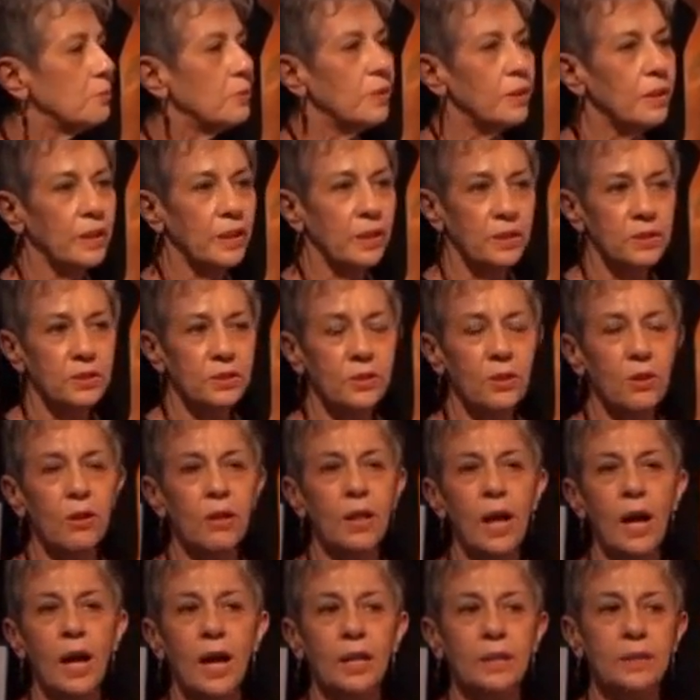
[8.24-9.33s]
one, Against All
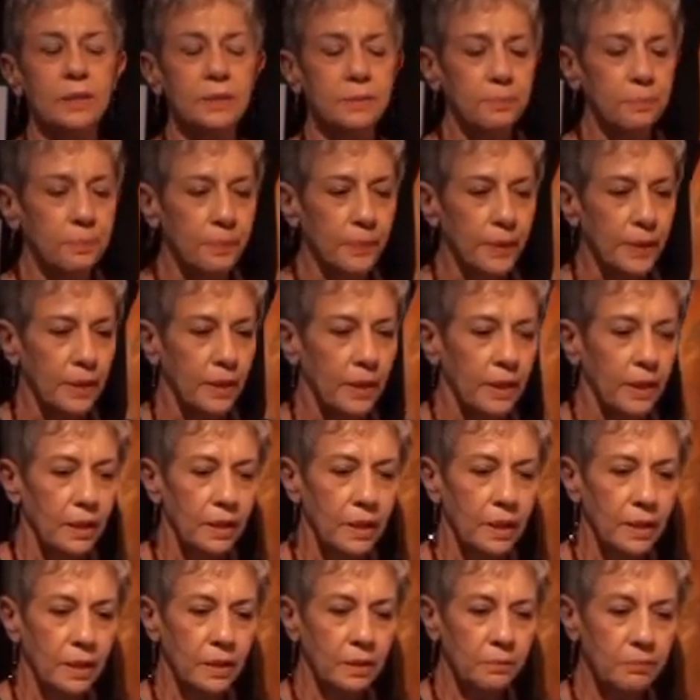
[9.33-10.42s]
Odds.
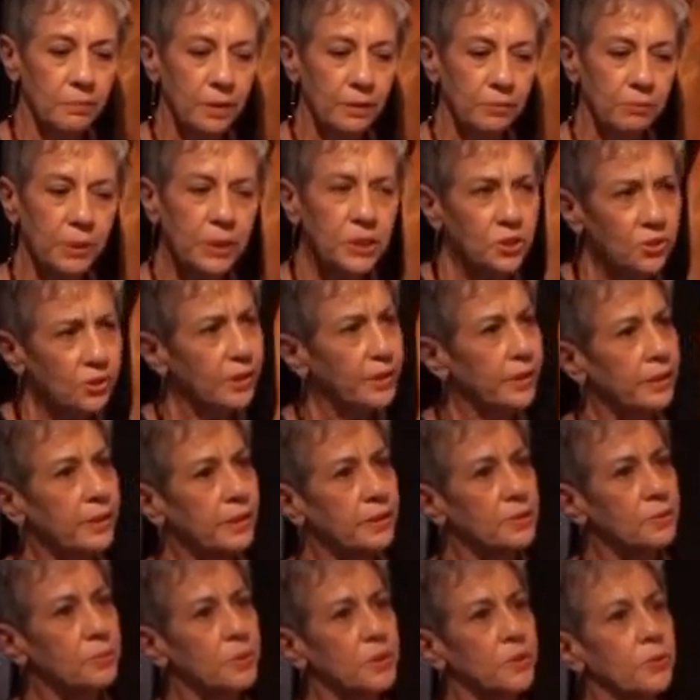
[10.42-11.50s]
Originally,
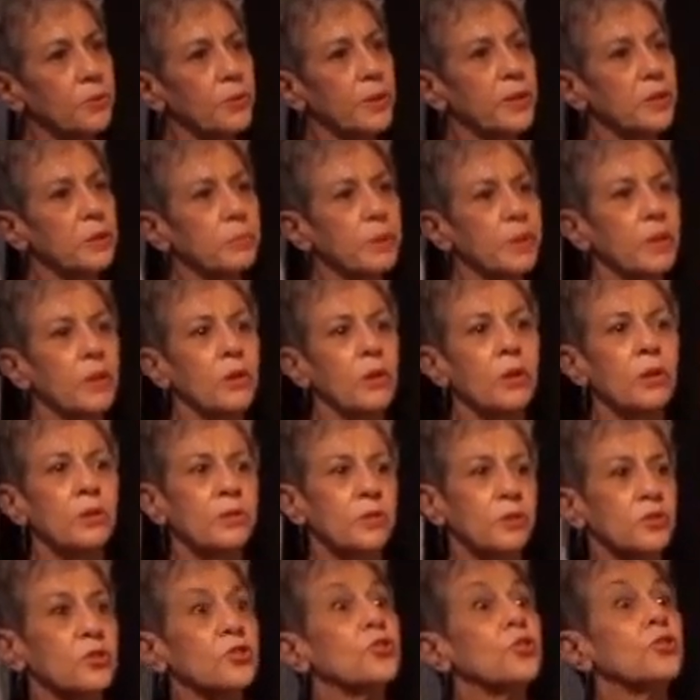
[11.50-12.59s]
this was going to be called
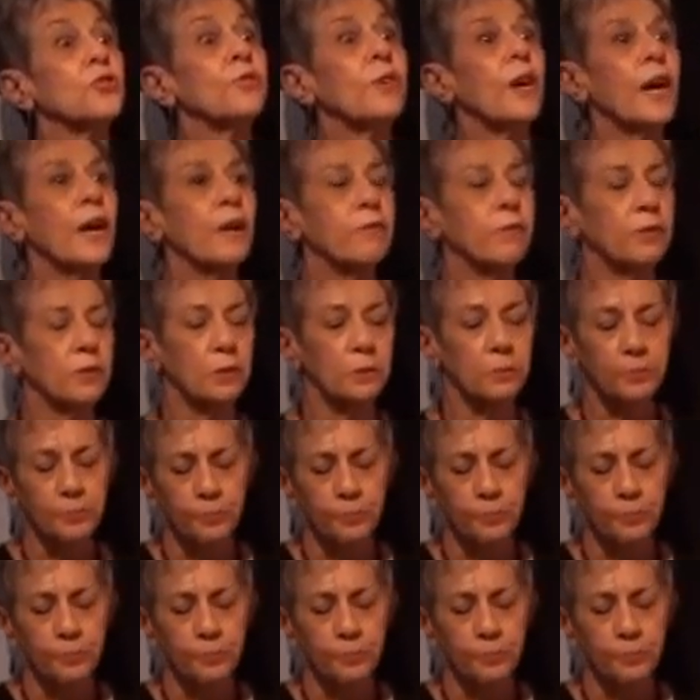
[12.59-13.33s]
The Survivor.